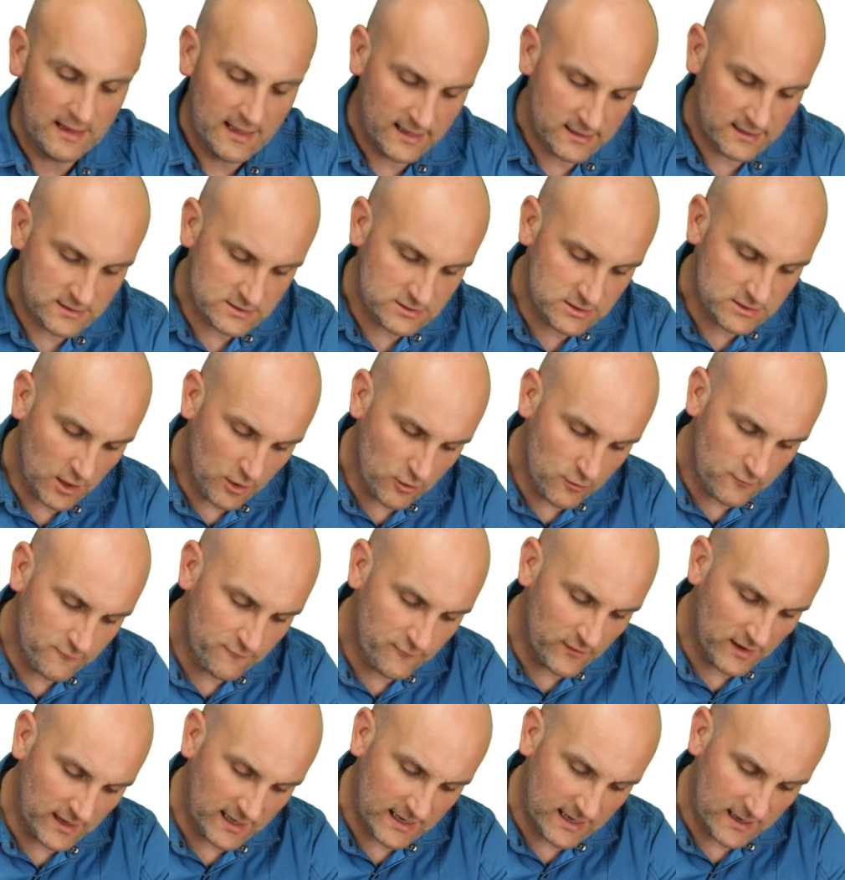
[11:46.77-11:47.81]
And so,
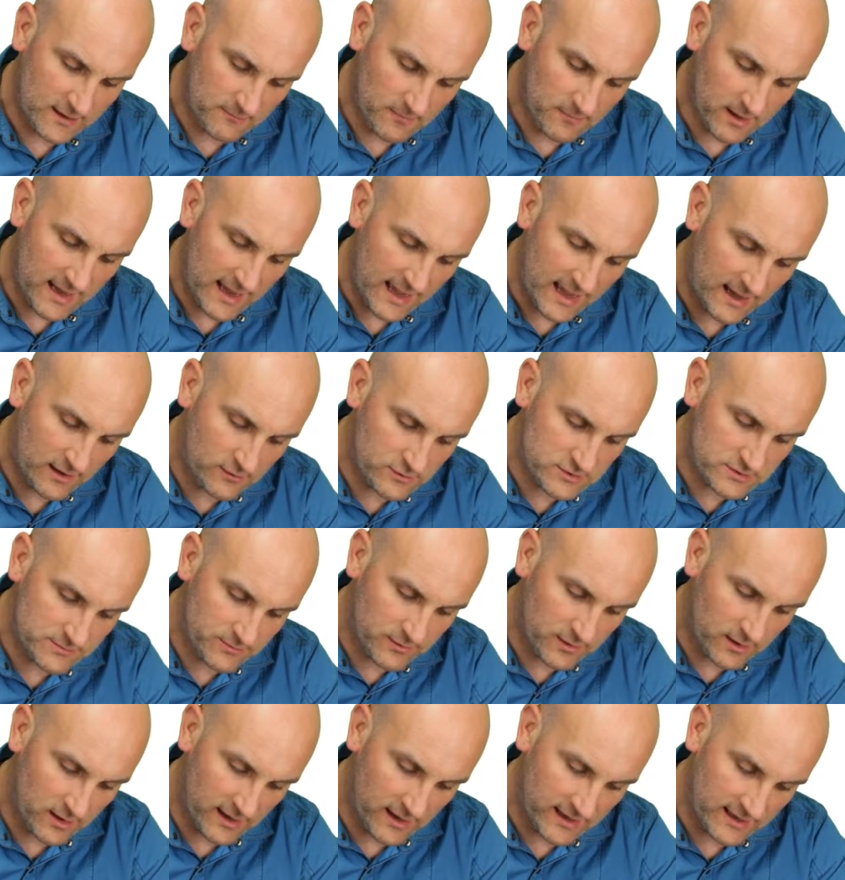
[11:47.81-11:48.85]
filling in my
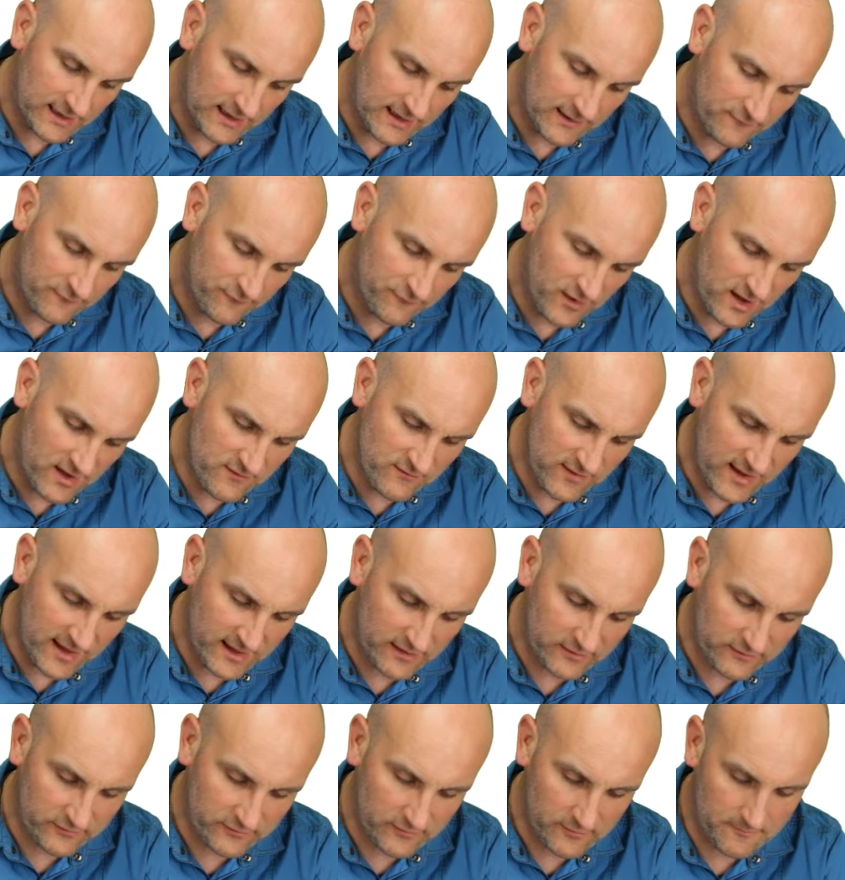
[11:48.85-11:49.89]
algebra, I get
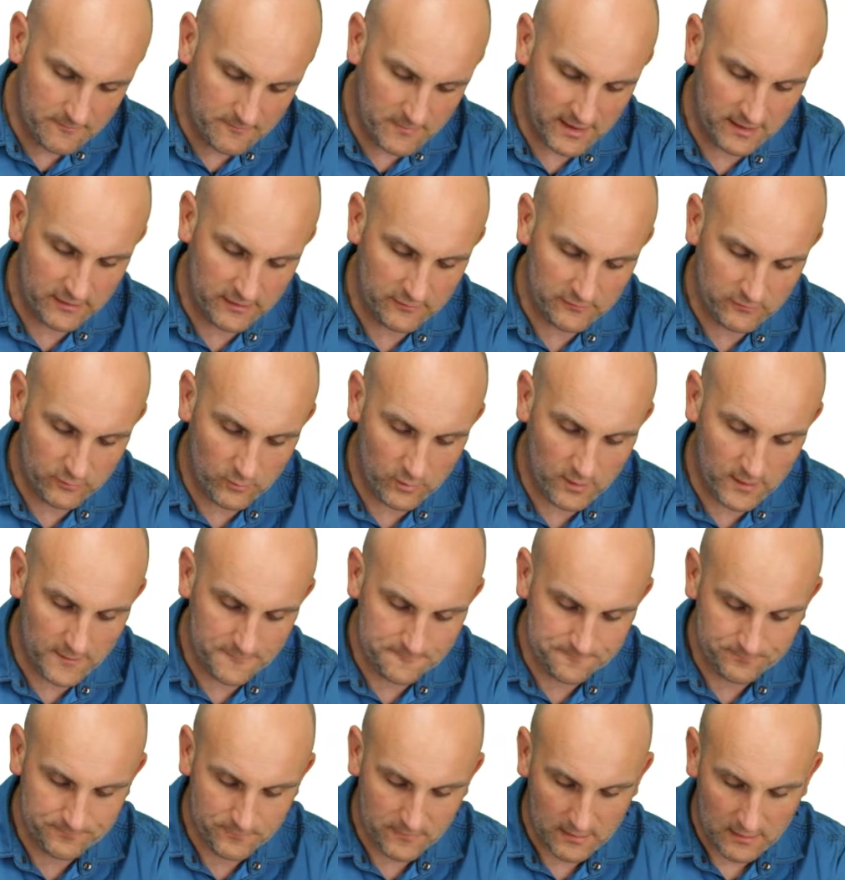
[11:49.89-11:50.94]
5x minus
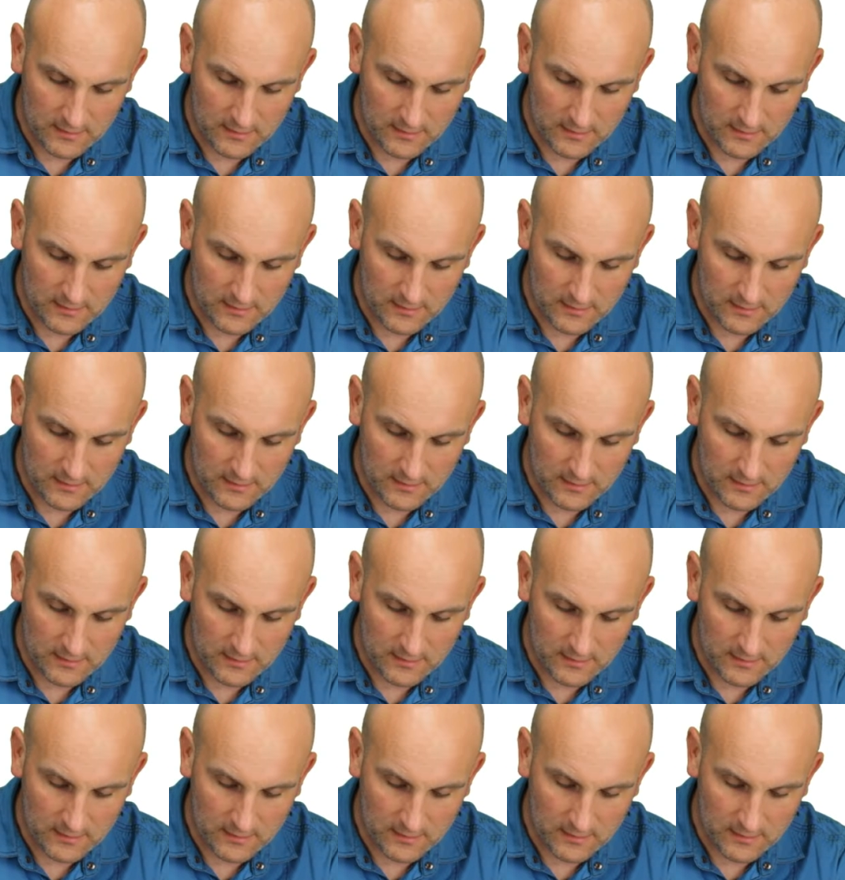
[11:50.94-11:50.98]
1